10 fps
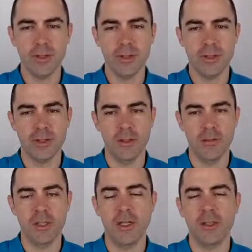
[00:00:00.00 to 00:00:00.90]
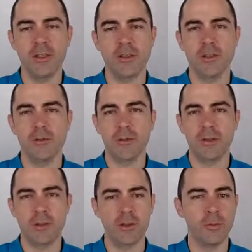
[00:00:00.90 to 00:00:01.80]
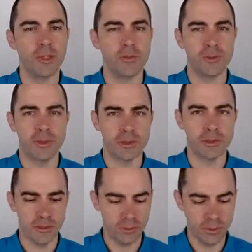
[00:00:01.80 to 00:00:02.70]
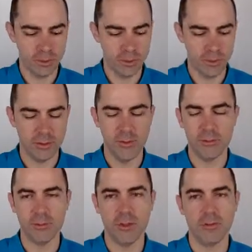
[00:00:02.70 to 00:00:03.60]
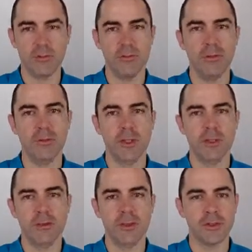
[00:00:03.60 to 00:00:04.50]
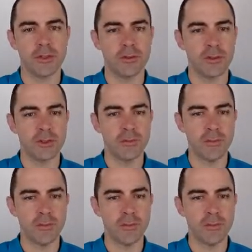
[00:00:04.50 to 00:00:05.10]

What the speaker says: adding some low pass filter to the movement of the centroid.